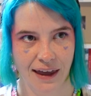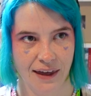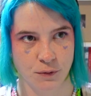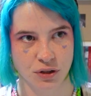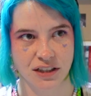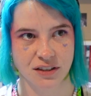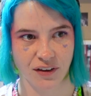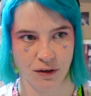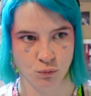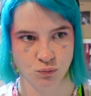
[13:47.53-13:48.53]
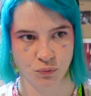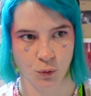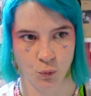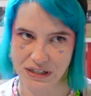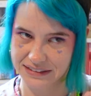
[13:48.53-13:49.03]
and there were lots of, like,
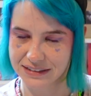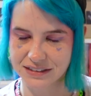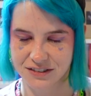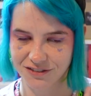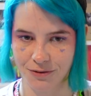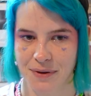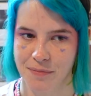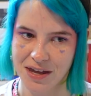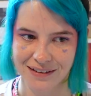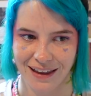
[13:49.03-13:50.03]
reasons for me being,